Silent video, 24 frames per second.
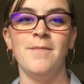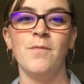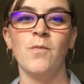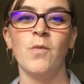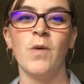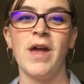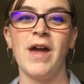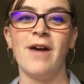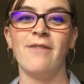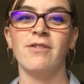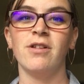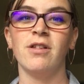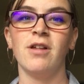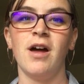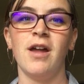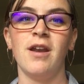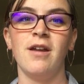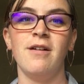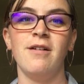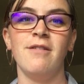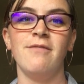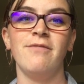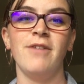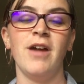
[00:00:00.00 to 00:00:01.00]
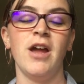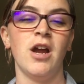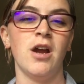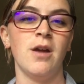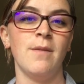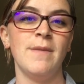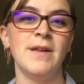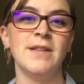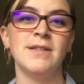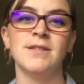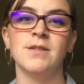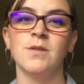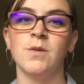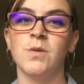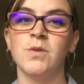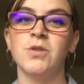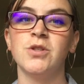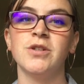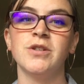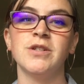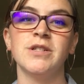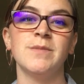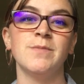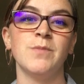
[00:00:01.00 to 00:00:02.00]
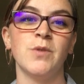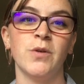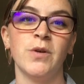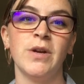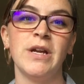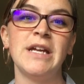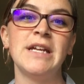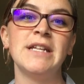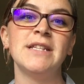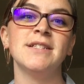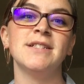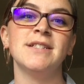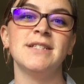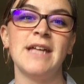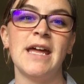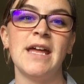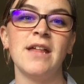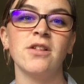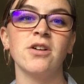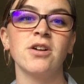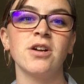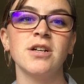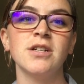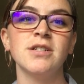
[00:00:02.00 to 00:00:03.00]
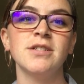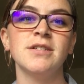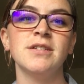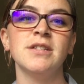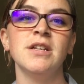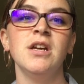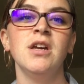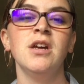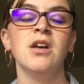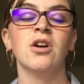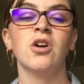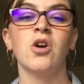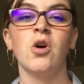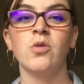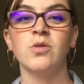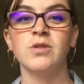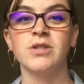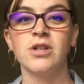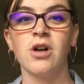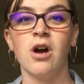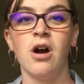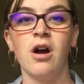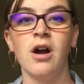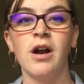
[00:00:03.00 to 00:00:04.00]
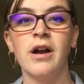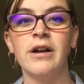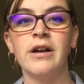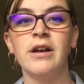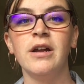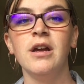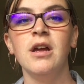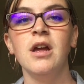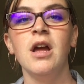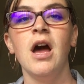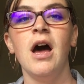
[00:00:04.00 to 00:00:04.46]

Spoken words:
We have a lot of airmen, soldiers, Marines, sailors, Coast Guard,